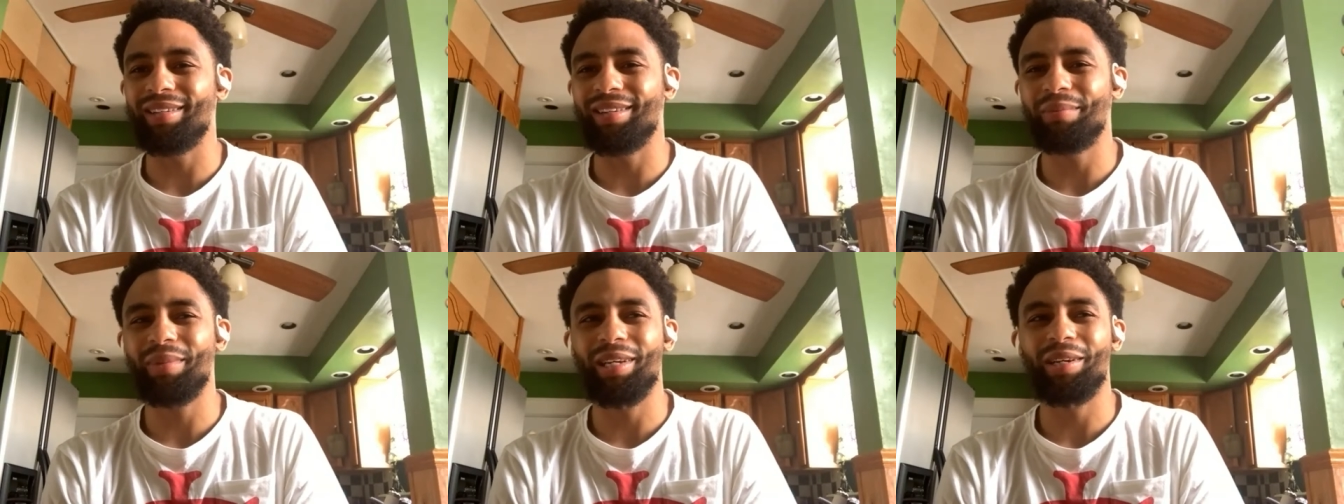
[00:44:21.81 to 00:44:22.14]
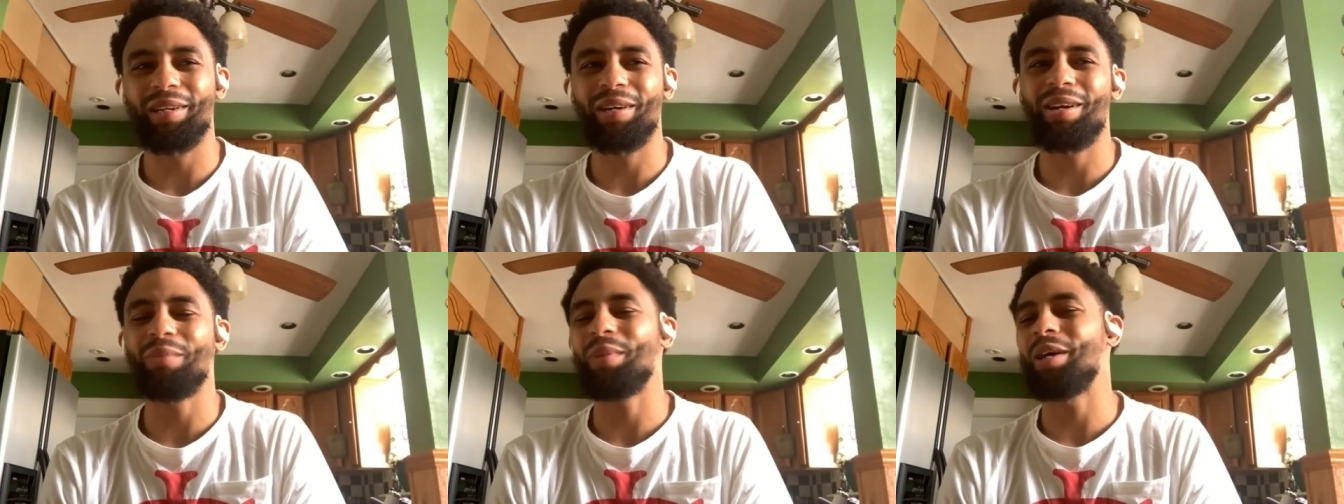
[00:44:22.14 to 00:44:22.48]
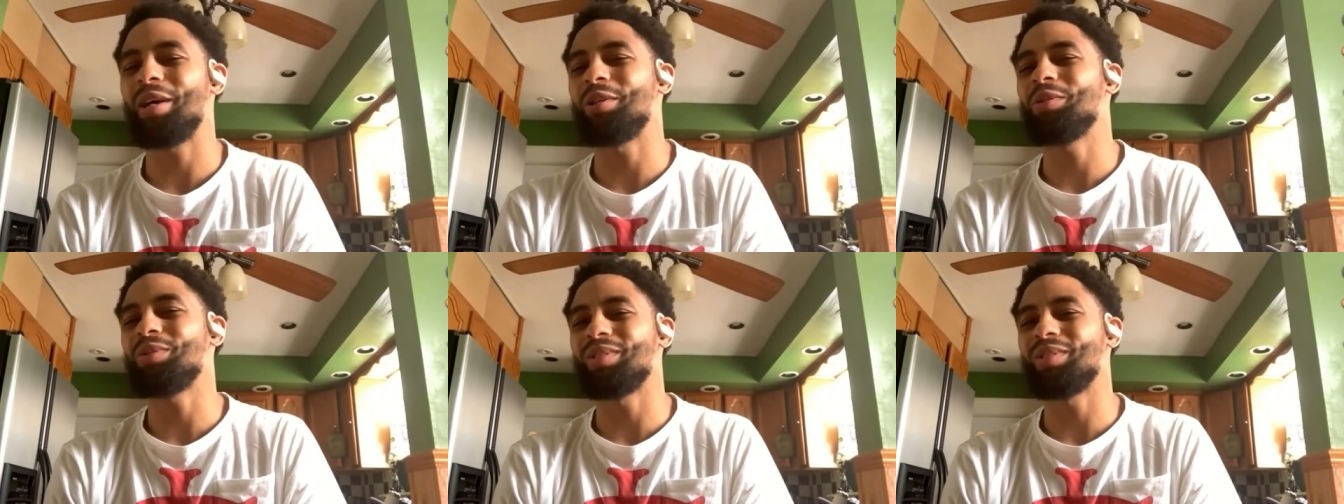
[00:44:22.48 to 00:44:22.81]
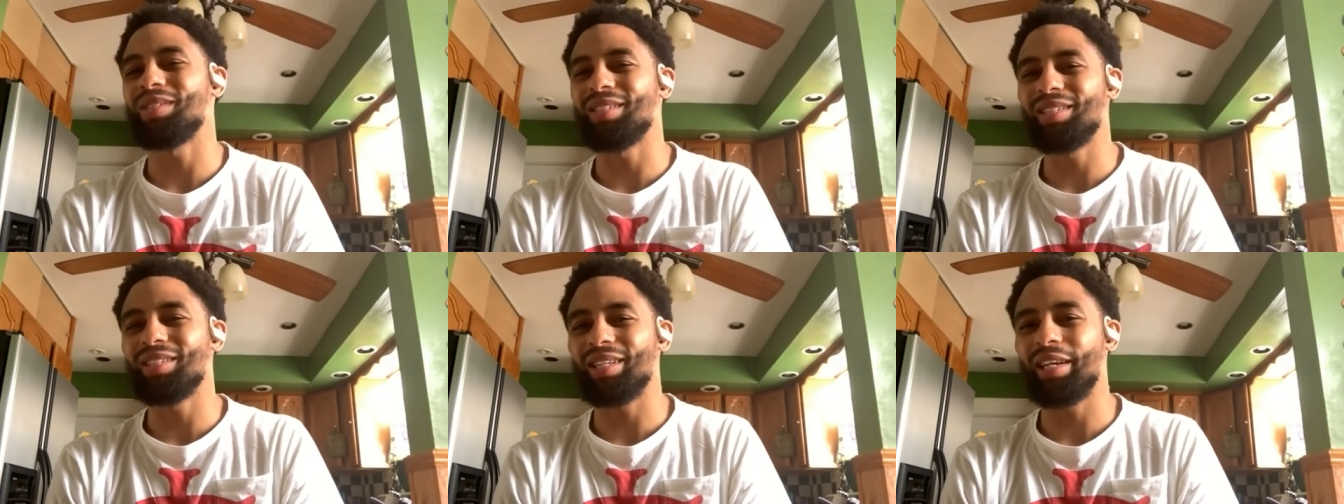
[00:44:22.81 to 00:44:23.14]
I'm like, oh, I'm not used
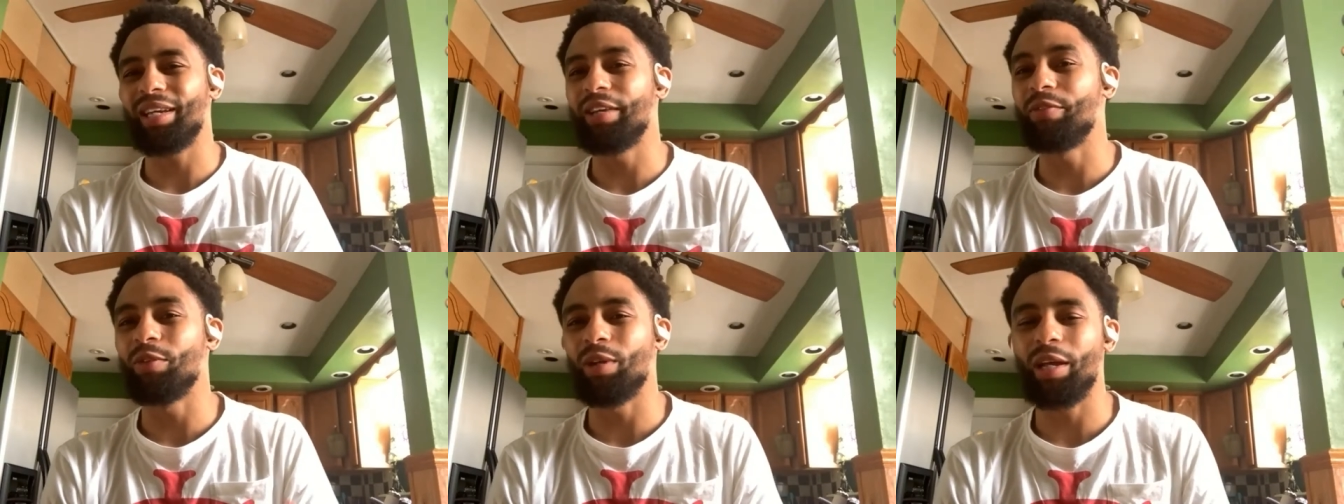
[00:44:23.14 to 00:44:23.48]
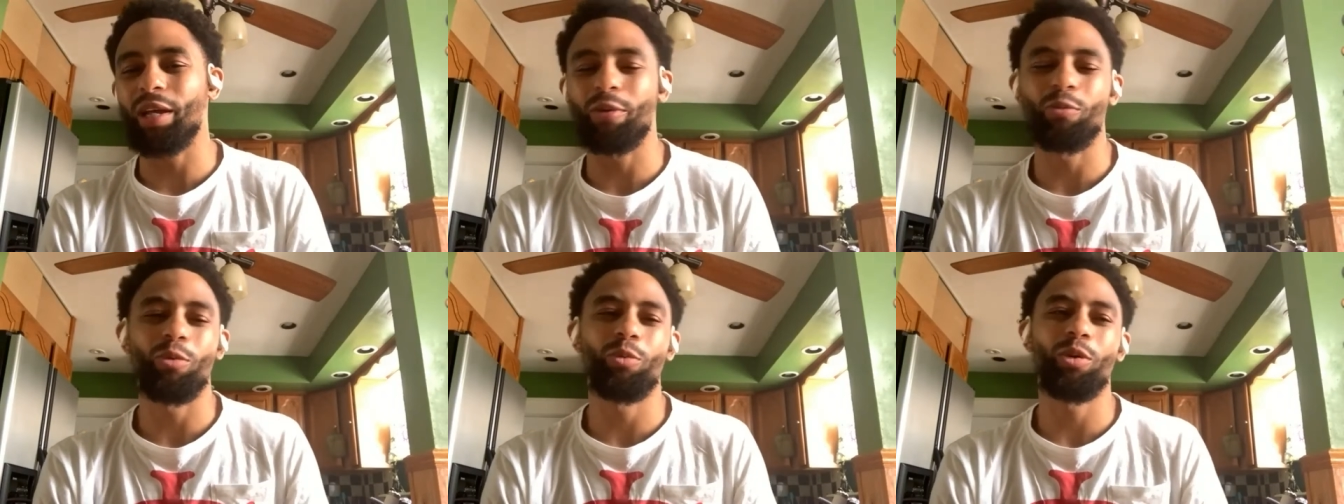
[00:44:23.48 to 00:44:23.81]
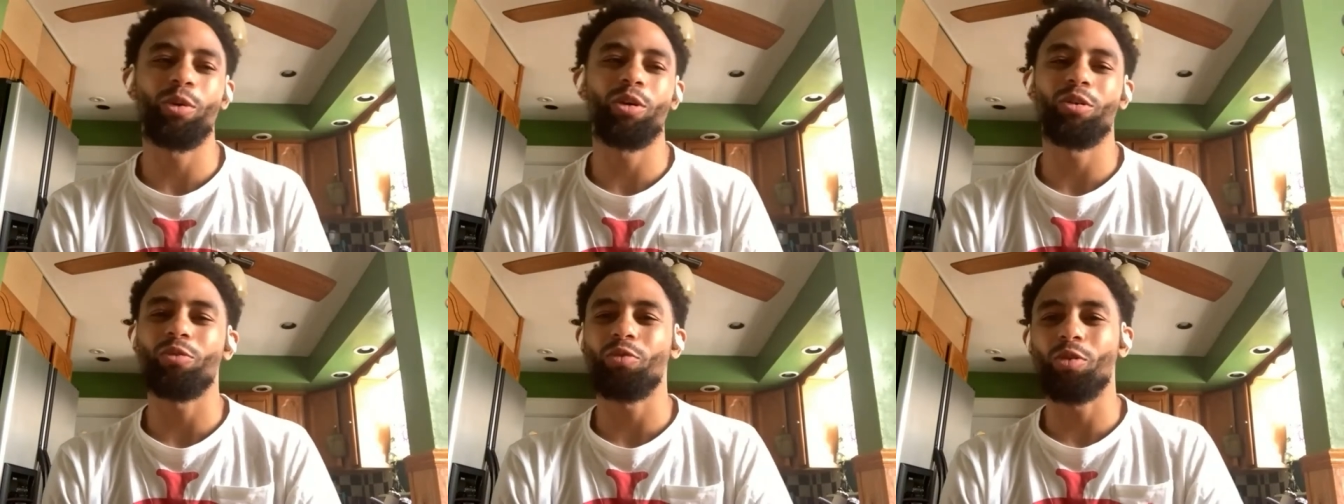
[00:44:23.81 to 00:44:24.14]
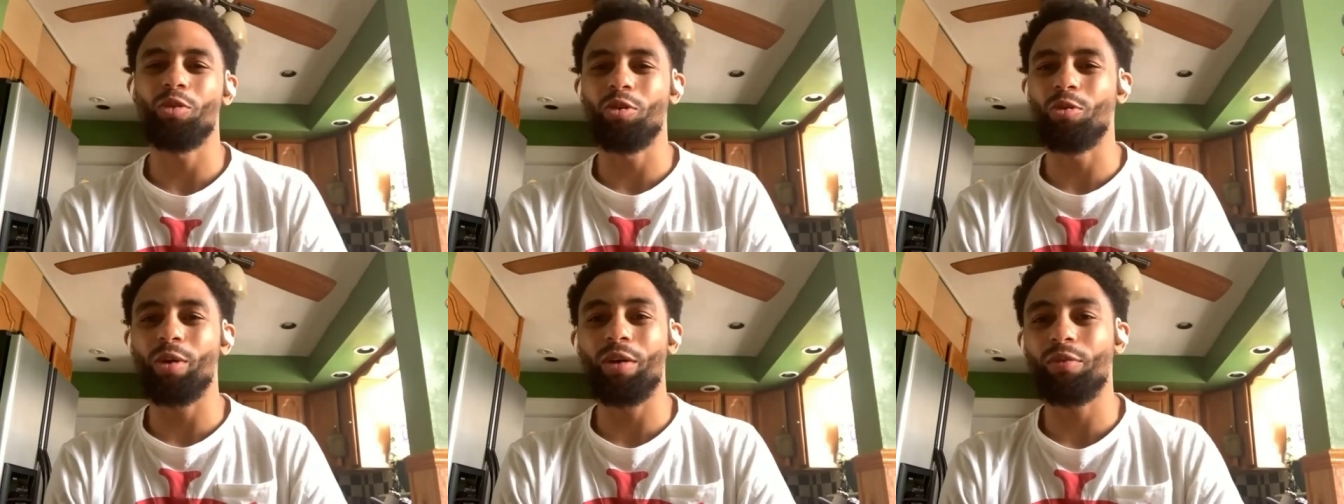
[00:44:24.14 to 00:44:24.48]
to this. Like, even, like, when we're on the
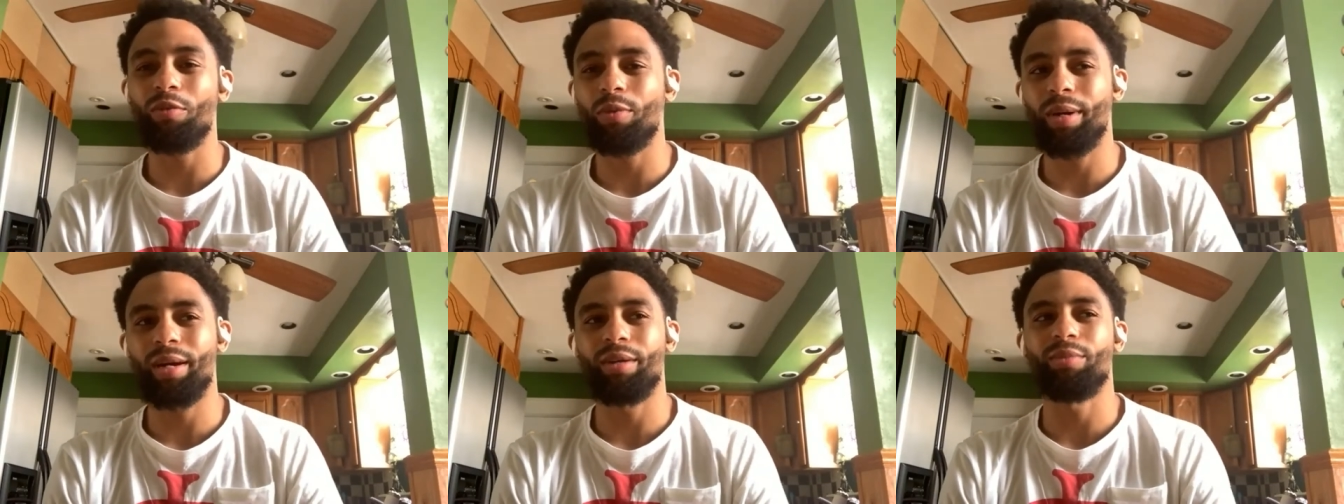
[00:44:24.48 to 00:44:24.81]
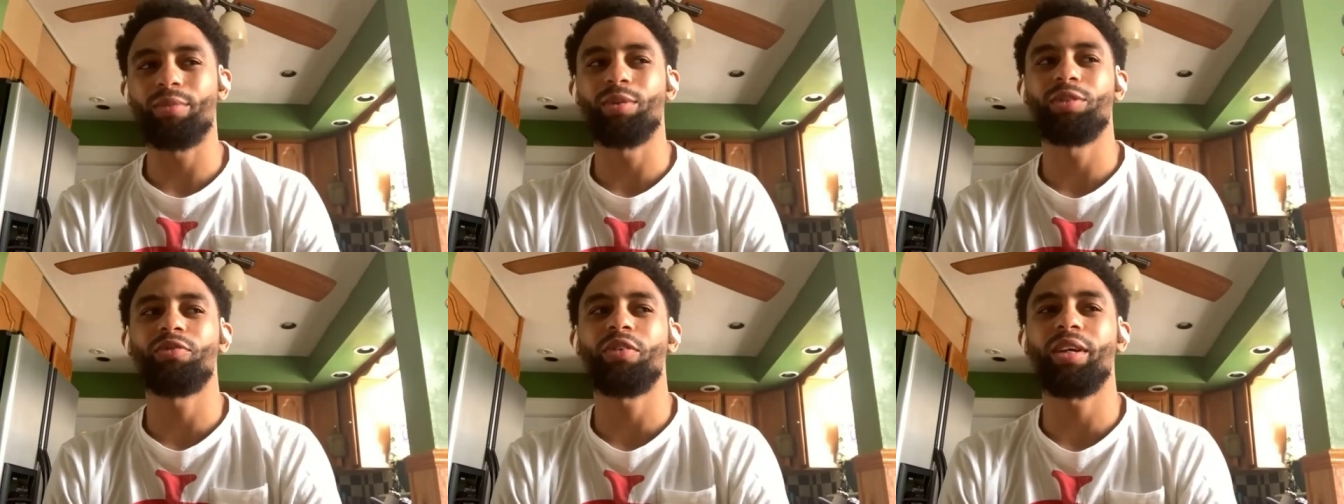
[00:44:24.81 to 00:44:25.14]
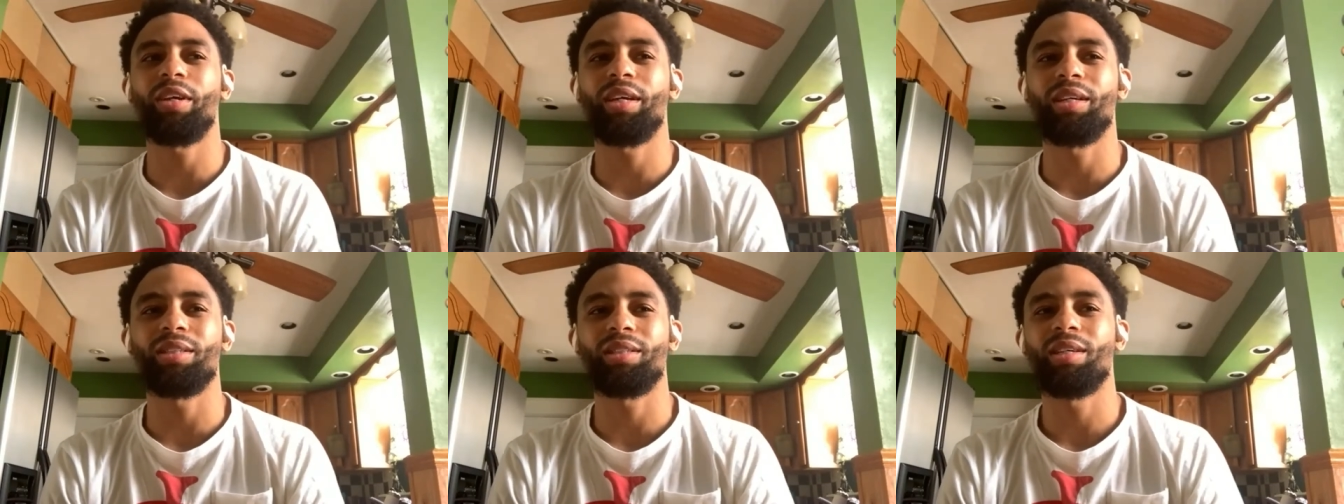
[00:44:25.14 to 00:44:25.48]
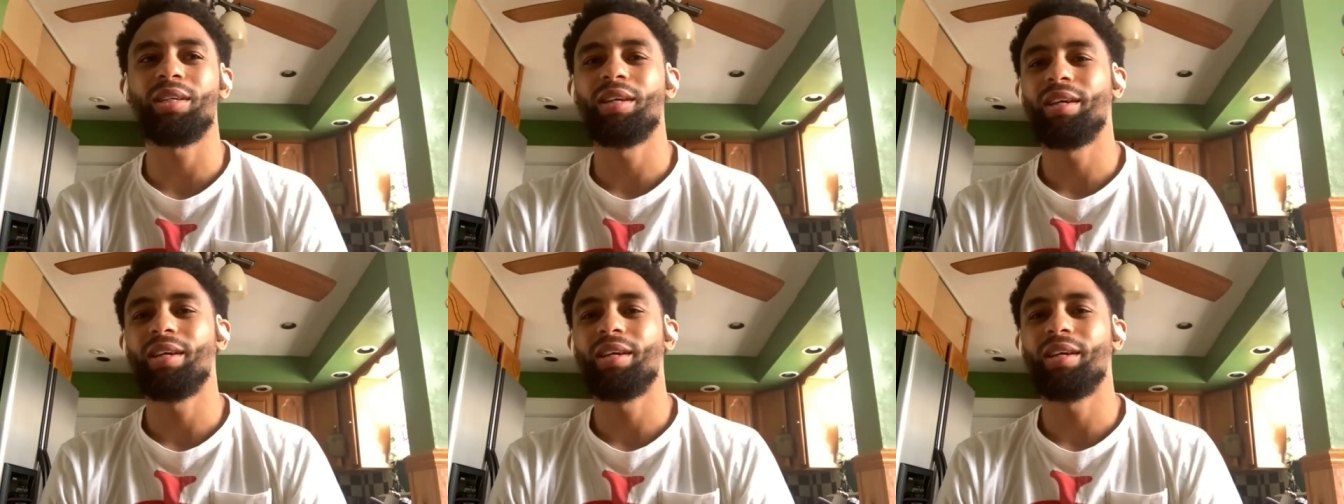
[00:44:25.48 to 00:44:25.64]
road, wherever we're at, it's fans.